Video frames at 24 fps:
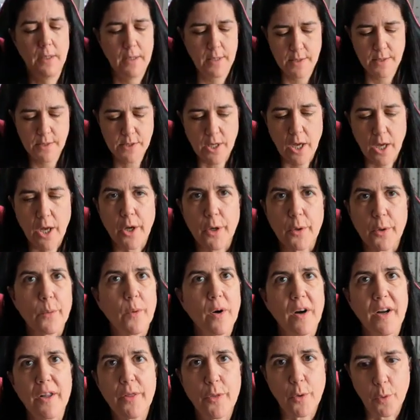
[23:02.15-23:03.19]
So
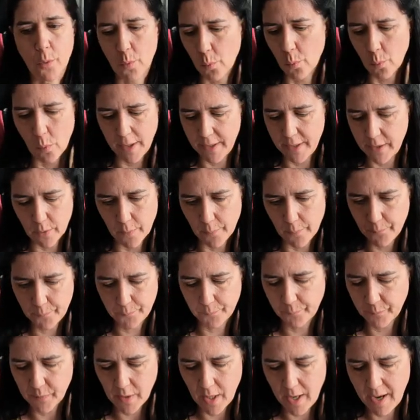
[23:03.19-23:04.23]
I thought, why not?
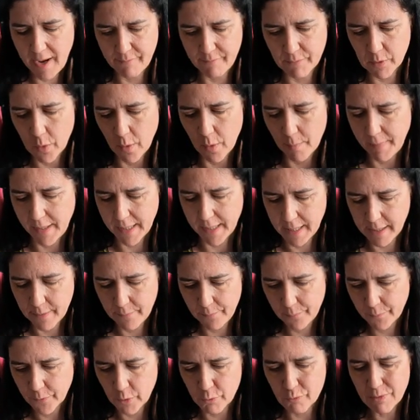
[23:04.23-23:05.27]
I haven't got many
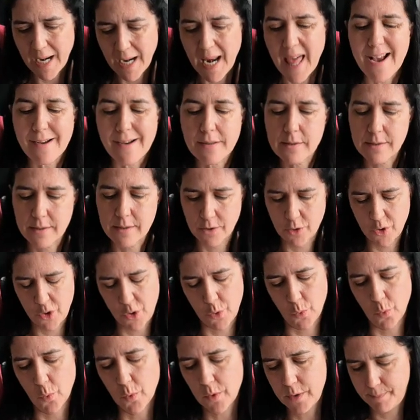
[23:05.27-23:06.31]
relaxed
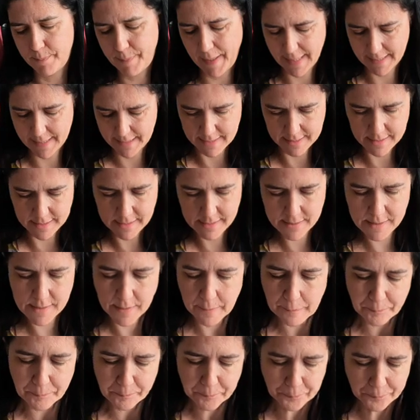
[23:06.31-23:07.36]
short patterns.
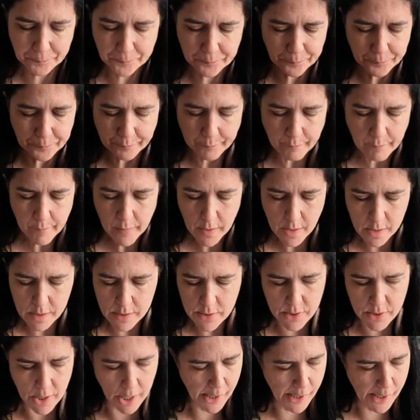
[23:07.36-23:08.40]

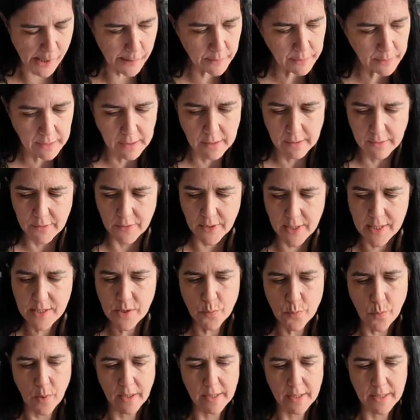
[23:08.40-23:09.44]
So this
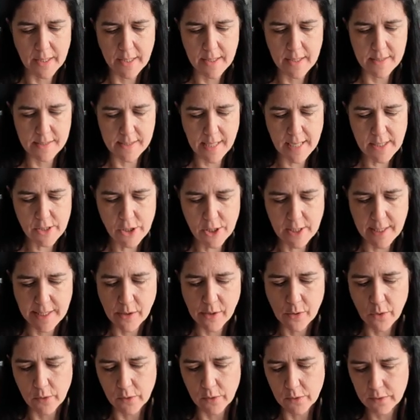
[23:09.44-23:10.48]
one has actually
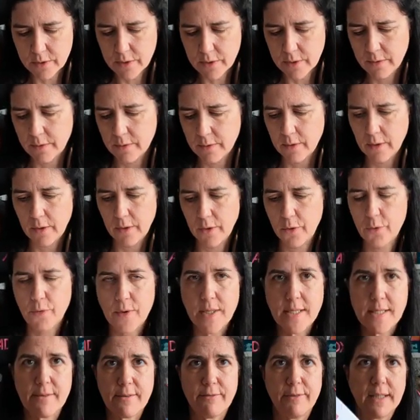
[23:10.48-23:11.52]
got 3
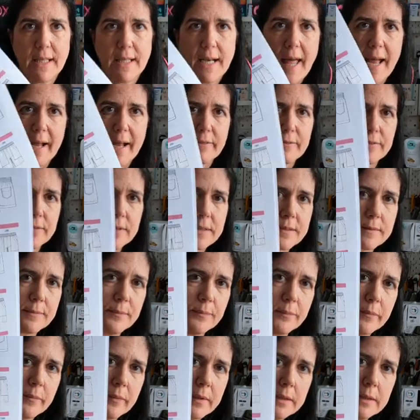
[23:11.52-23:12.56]
different lengths.
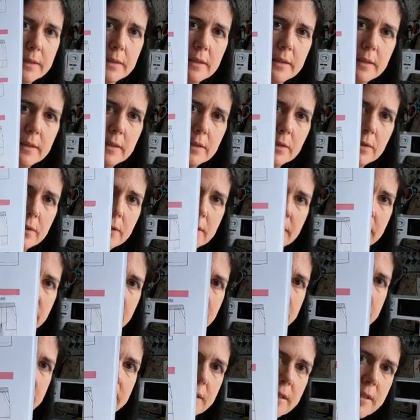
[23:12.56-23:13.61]

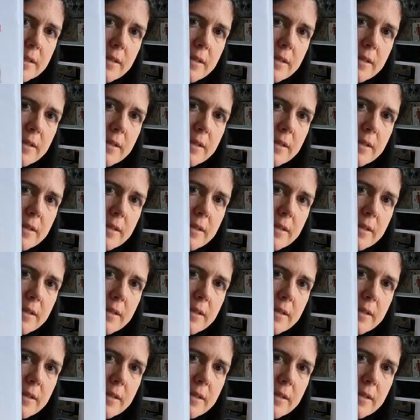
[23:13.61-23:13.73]
I'll see